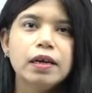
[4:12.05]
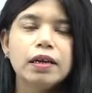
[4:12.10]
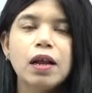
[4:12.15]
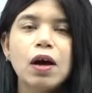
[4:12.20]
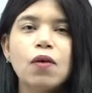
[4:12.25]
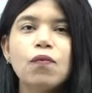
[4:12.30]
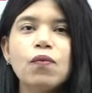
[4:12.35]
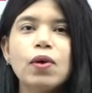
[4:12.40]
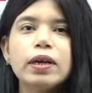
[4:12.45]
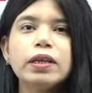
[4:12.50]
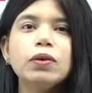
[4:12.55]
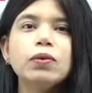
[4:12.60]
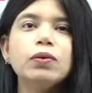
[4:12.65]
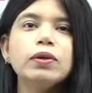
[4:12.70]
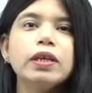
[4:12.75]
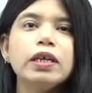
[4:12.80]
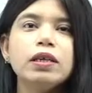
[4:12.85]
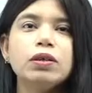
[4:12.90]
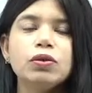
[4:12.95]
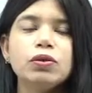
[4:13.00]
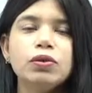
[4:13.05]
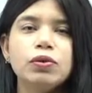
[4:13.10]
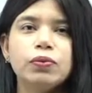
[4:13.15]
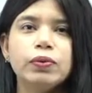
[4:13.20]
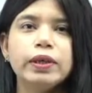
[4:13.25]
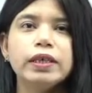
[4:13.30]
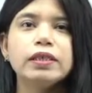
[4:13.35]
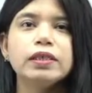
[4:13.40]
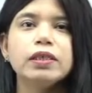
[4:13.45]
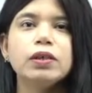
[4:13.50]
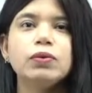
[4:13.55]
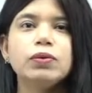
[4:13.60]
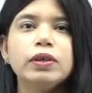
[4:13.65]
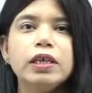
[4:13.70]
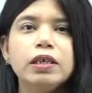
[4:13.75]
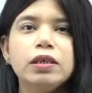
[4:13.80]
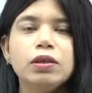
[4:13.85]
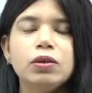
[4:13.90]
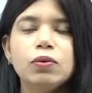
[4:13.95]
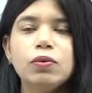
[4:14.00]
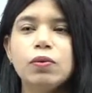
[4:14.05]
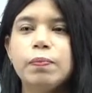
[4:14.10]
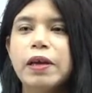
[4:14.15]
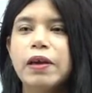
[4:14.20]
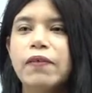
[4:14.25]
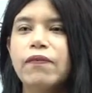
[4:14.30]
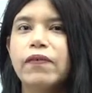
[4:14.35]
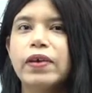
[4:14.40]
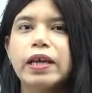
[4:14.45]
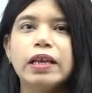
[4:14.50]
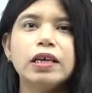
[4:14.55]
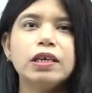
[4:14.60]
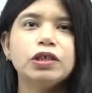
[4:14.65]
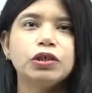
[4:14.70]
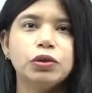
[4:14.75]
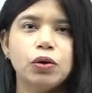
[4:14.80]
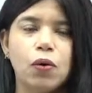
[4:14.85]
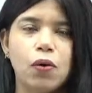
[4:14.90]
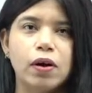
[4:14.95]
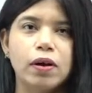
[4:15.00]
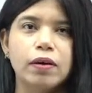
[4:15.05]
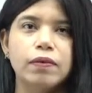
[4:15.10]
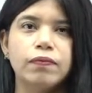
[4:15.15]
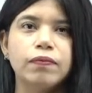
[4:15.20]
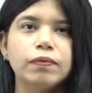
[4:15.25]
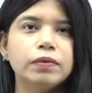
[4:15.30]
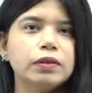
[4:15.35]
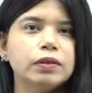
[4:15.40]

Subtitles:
Now, what you need to do is, you need to be very sure.